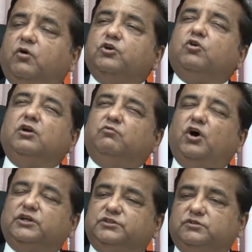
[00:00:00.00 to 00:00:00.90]
what you call
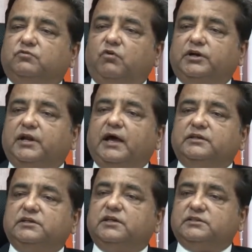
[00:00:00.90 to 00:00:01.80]
WASH, water
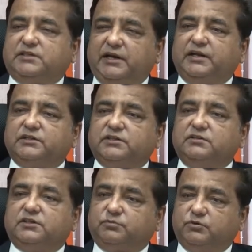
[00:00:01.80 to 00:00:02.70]
hygiene and sanitation.
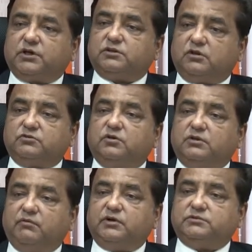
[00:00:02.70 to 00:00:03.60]
This project is also on
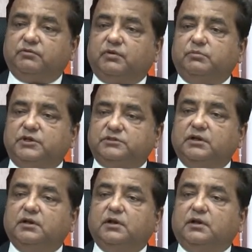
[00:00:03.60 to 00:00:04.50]
the verge of completion.
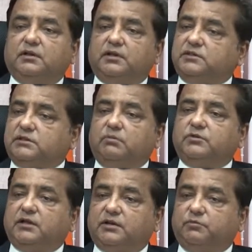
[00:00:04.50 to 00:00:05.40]
Then some of the
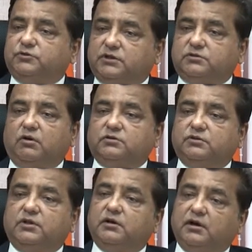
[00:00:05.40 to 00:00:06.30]
other projects are also
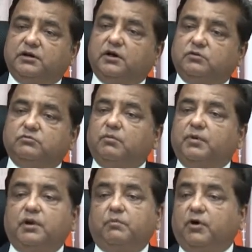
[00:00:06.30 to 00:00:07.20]
there related to
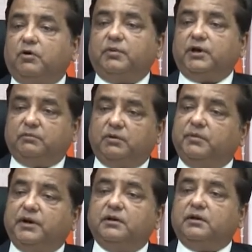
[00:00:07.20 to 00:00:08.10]
women empowerment
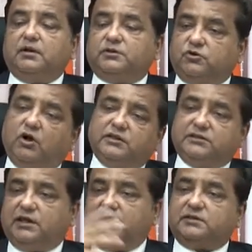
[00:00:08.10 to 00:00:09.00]
development. So all these
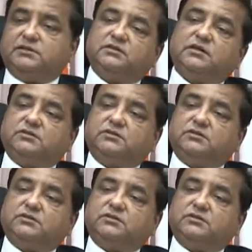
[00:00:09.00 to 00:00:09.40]
areas are the